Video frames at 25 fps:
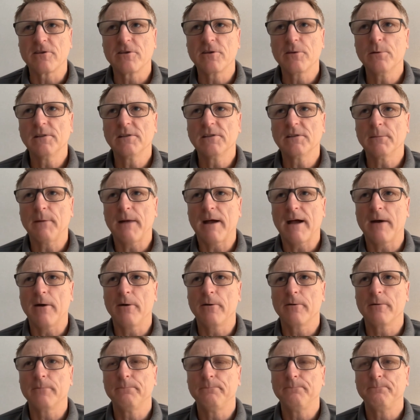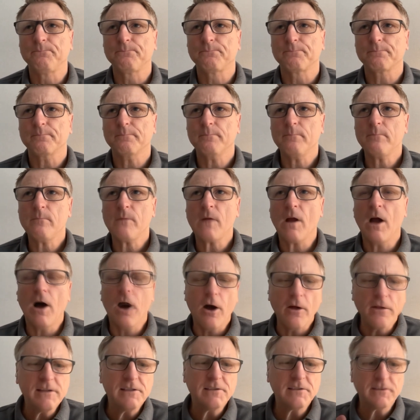two is about
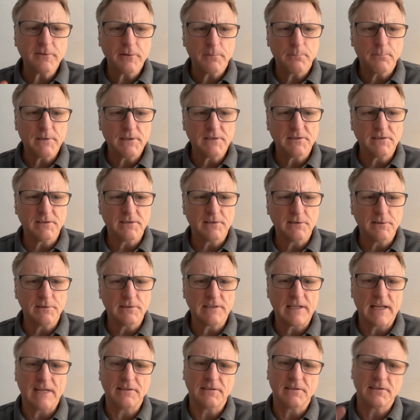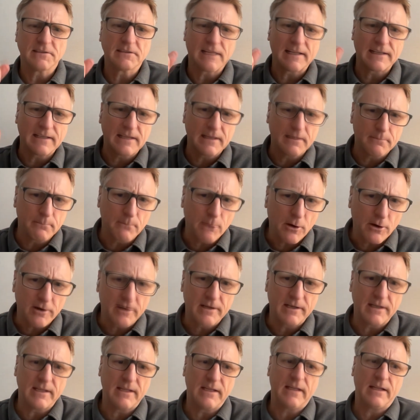all these different business use cases, like in
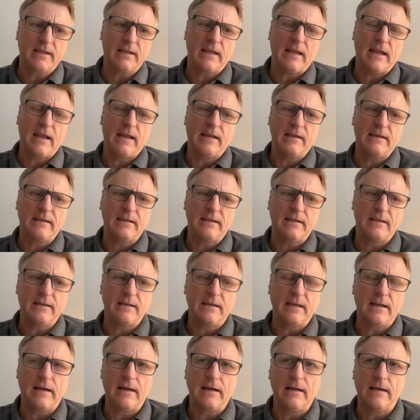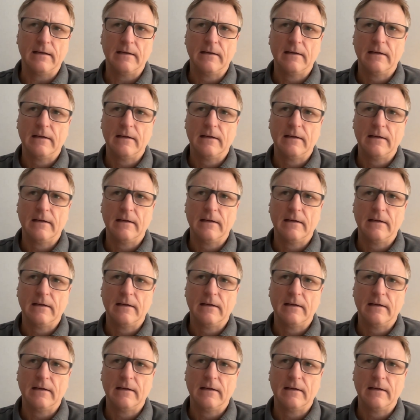marketing and in uh,